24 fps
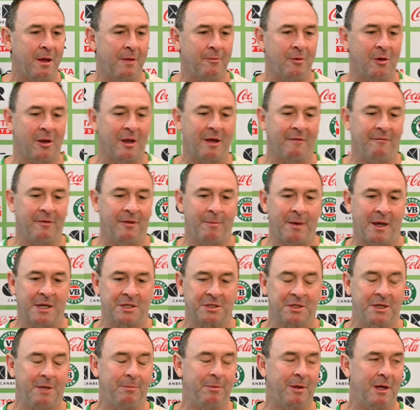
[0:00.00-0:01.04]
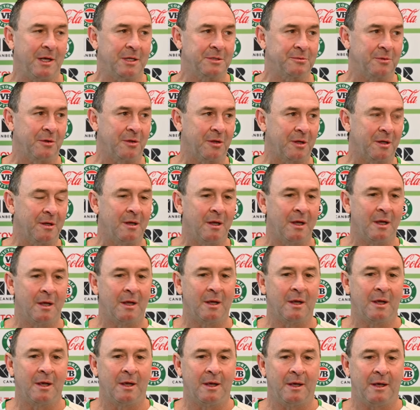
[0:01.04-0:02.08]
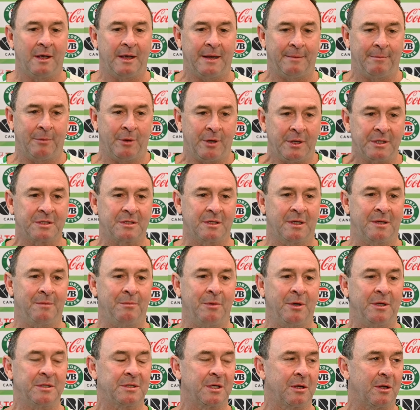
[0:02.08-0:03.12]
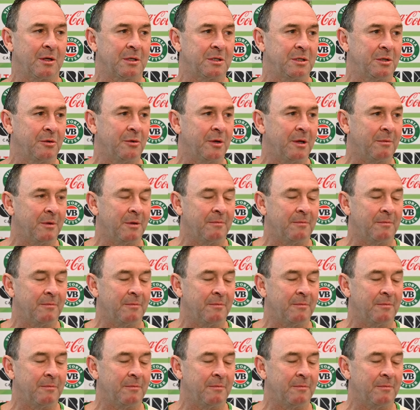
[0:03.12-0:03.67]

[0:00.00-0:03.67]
I love the passion he plays with, and it means a lot to him.